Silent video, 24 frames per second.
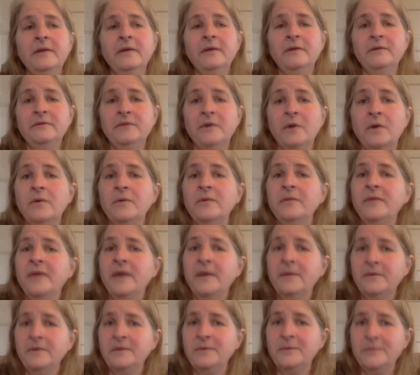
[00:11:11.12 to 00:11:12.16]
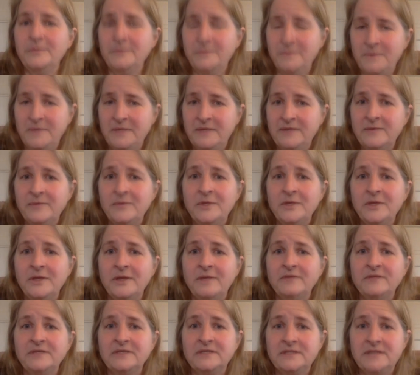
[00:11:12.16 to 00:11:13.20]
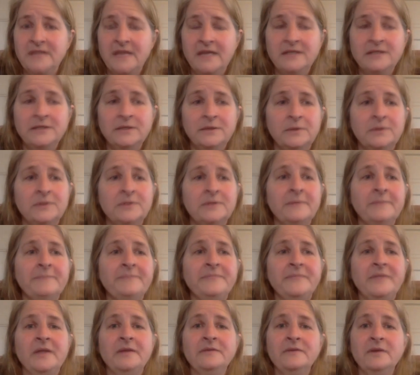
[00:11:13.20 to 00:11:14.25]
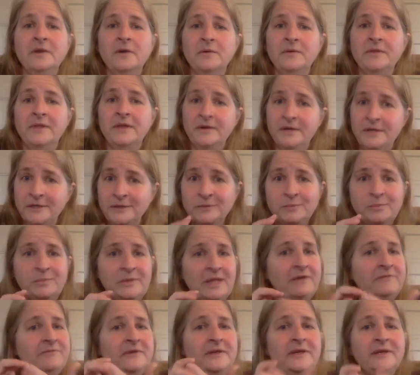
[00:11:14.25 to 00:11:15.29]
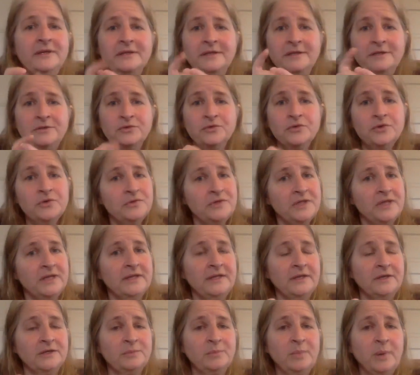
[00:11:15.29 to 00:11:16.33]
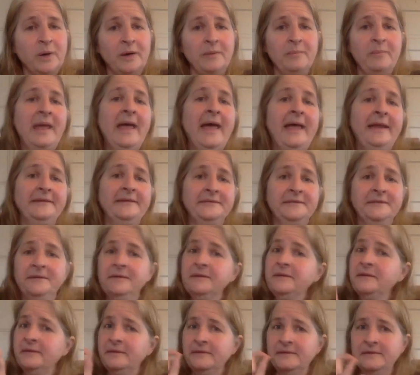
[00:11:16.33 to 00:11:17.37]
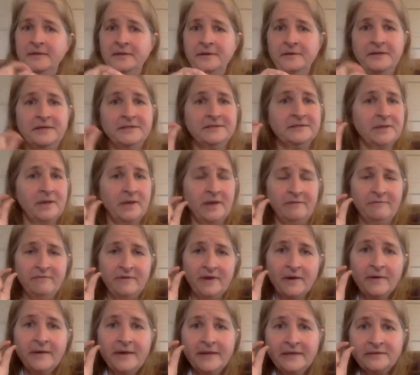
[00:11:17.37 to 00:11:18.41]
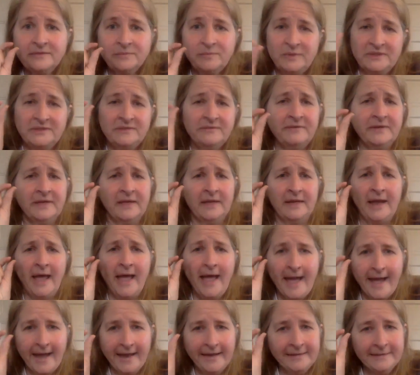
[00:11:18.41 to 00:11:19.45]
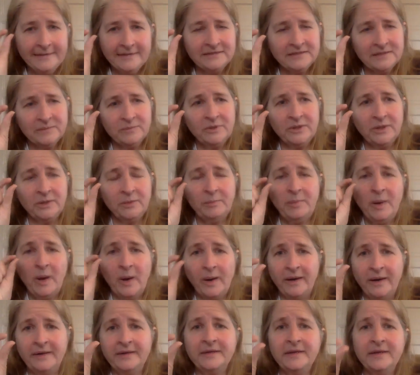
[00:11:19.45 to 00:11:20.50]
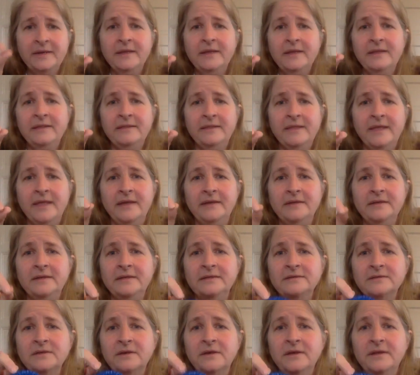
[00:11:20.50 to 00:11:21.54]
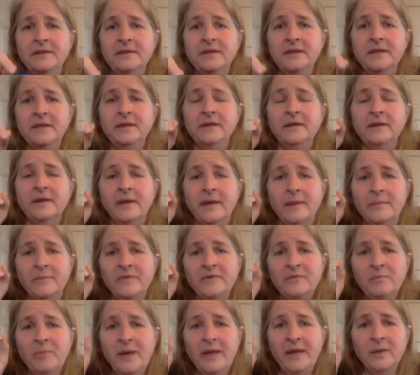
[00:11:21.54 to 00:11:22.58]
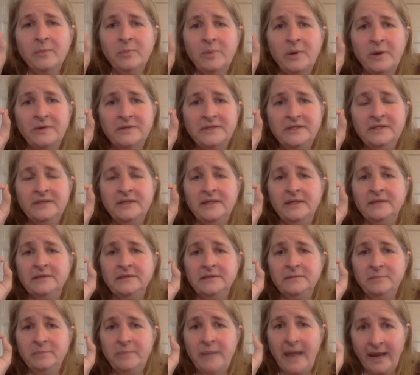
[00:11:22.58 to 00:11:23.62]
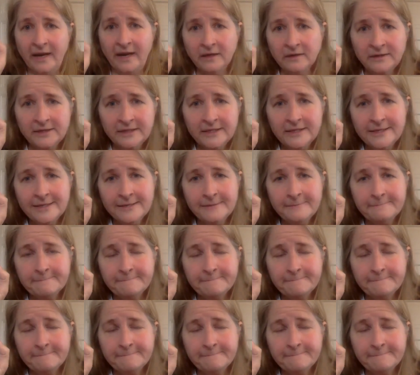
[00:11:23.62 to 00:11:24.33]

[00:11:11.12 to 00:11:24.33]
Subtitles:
So that would be something you have to stay tuned. So there is definitely true that there's part bat. There is a very specific and highly similar part that is on the spike protein that's pangolin,